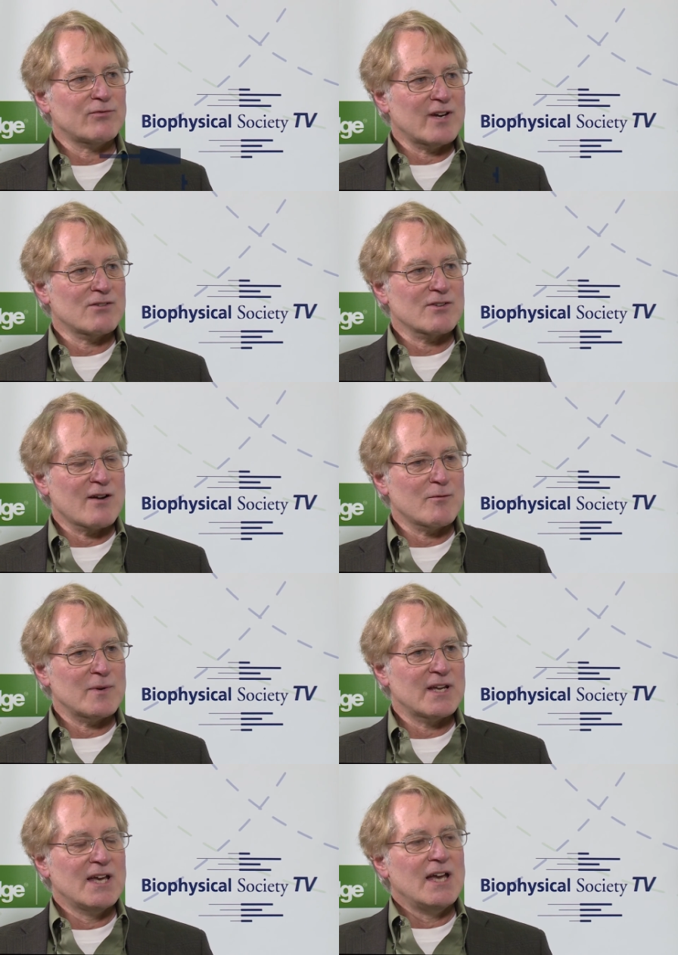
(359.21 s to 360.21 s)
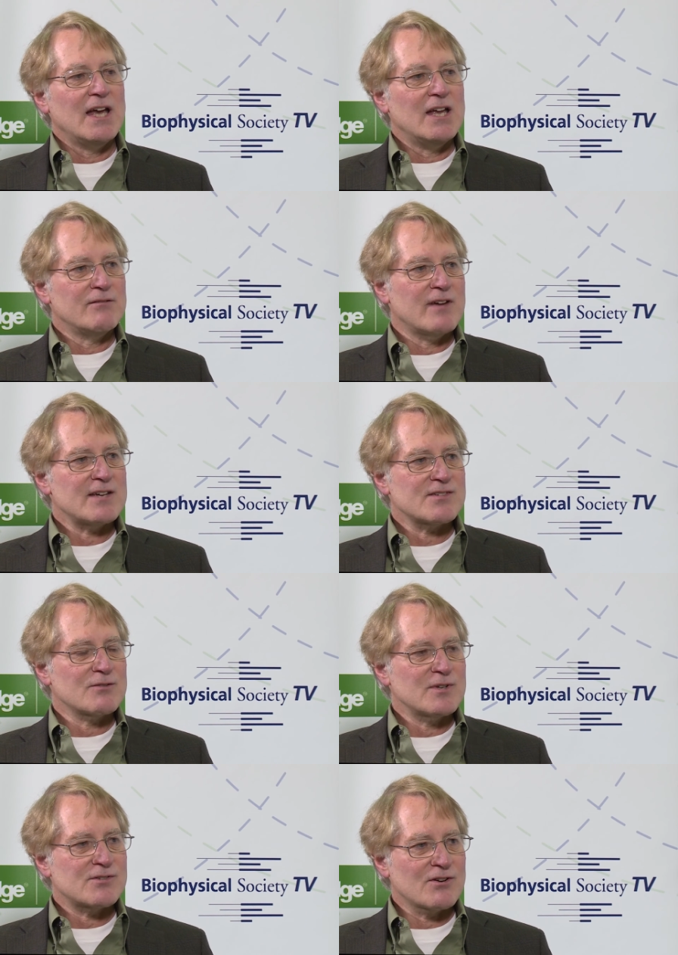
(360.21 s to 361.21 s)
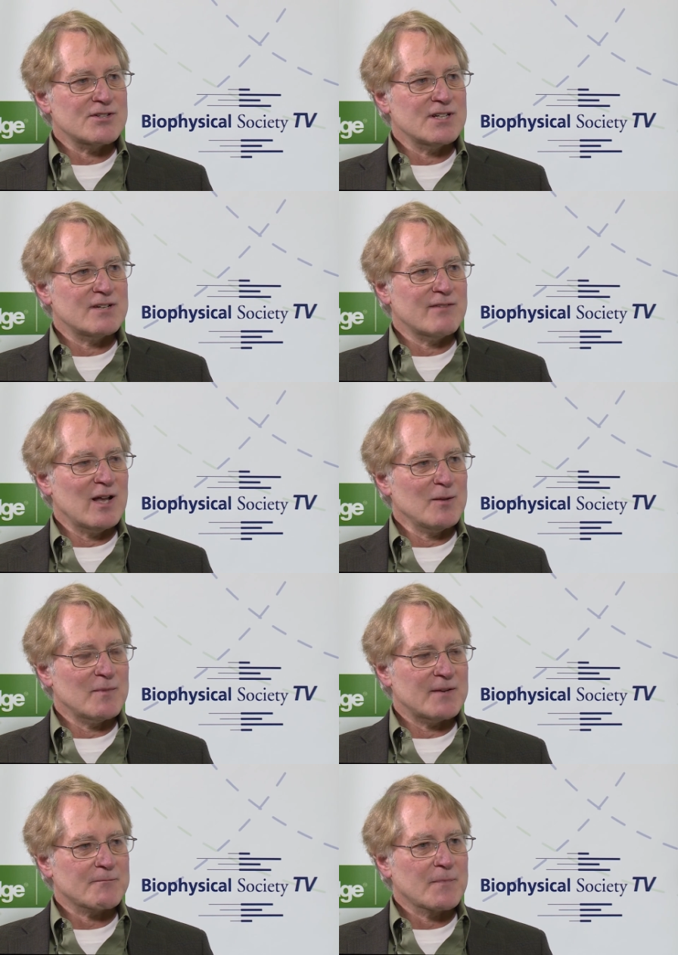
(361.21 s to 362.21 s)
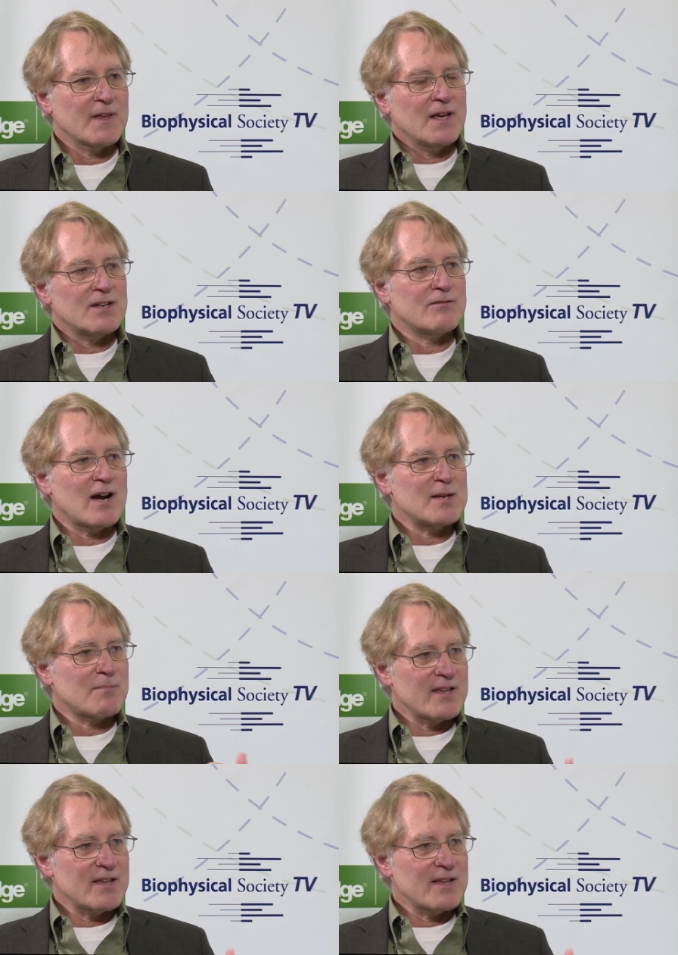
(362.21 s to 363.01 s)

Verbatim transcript: federal government, invest in research and development divided